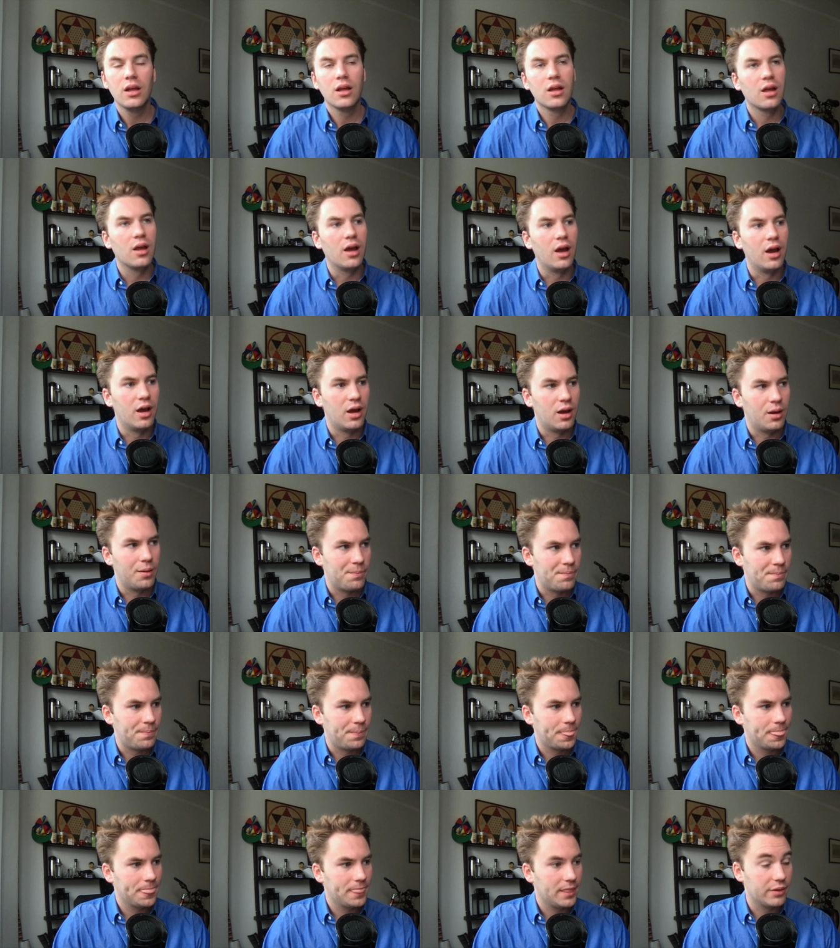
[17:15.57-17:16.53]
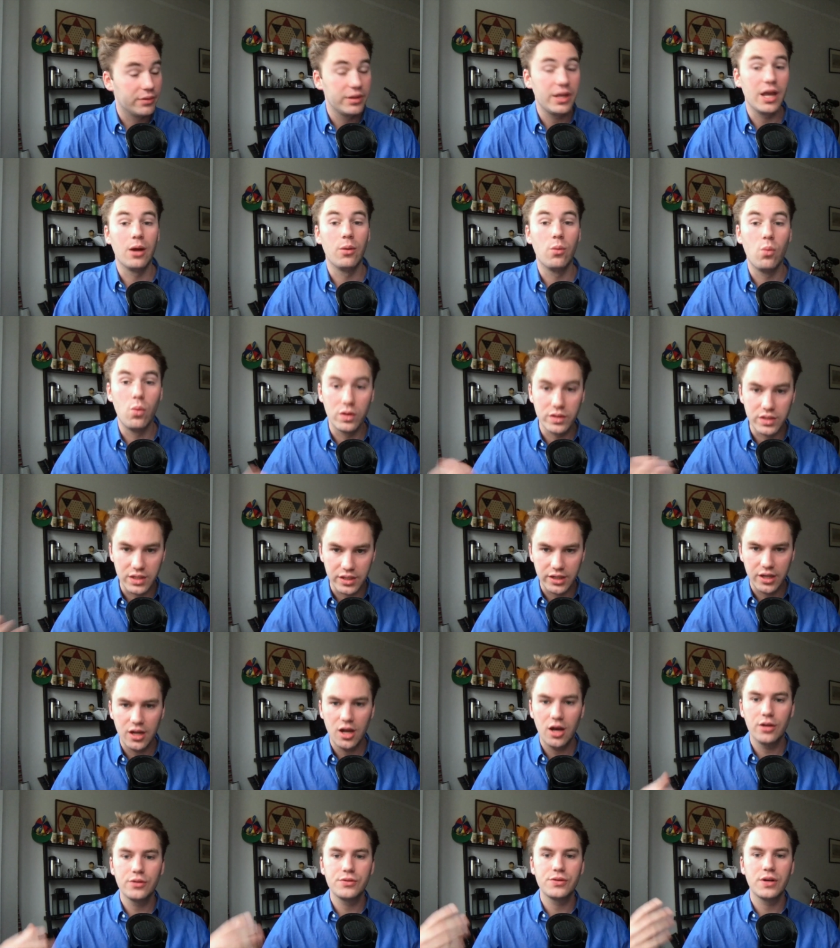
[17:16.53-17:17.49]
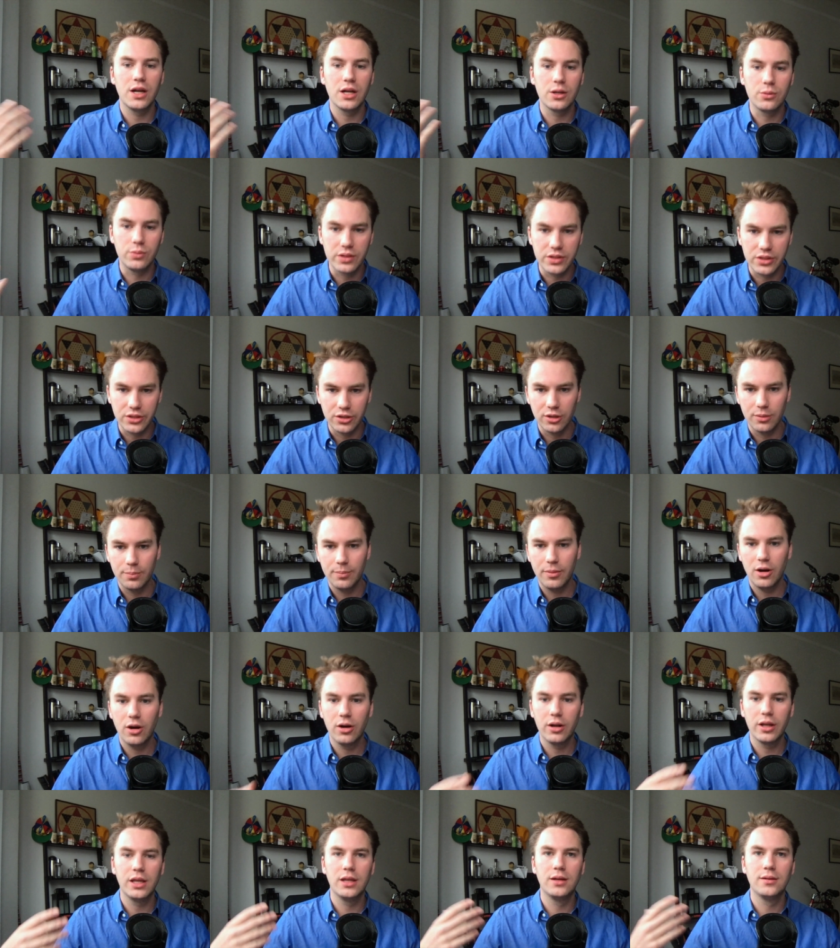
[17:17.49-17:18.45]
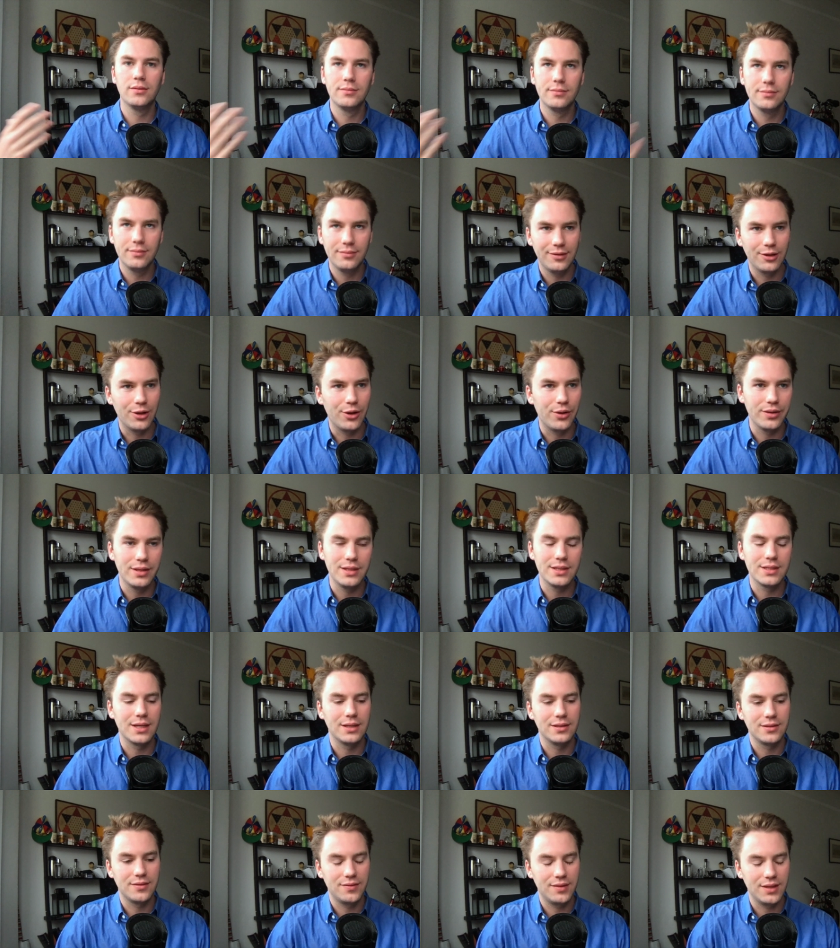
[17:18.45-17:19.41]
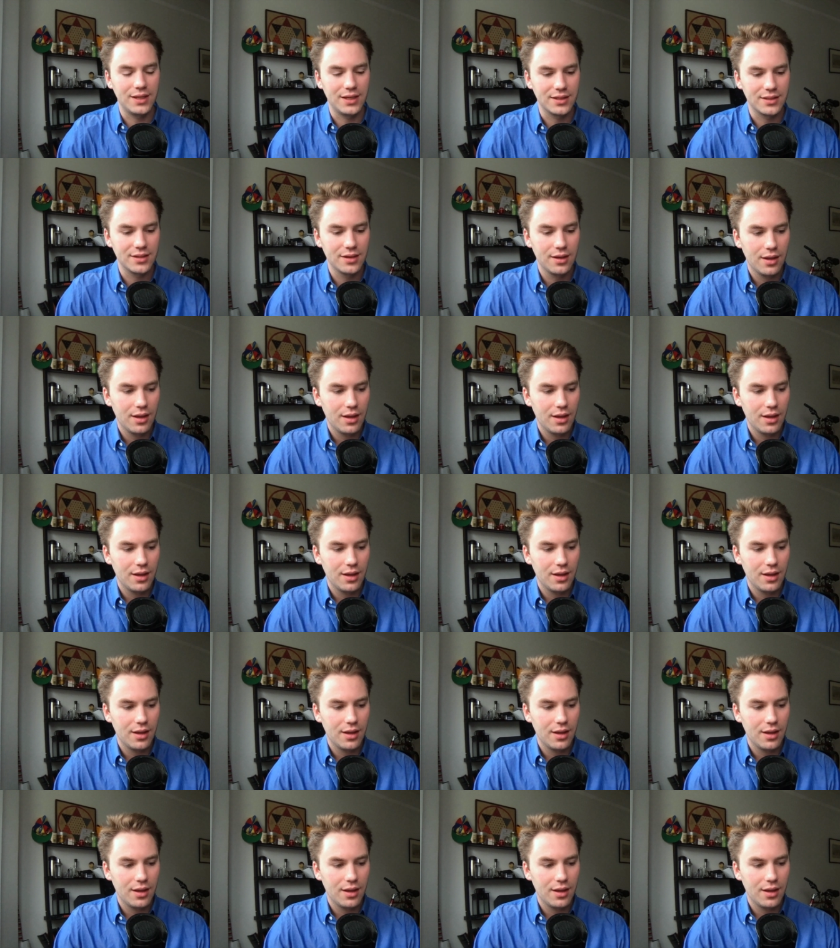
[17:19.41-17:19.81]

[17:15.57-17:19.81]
Was it a contract? Was there a bargain? All these kinds of things.